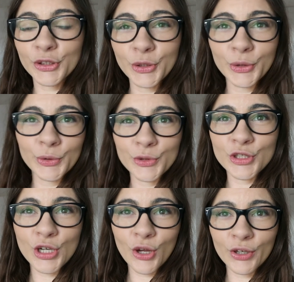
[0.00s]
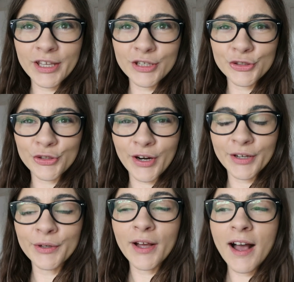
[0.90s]
huge long
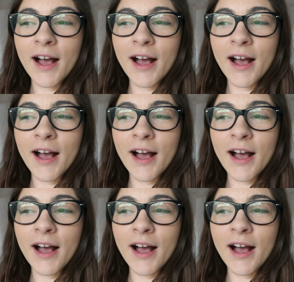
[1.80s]
intro,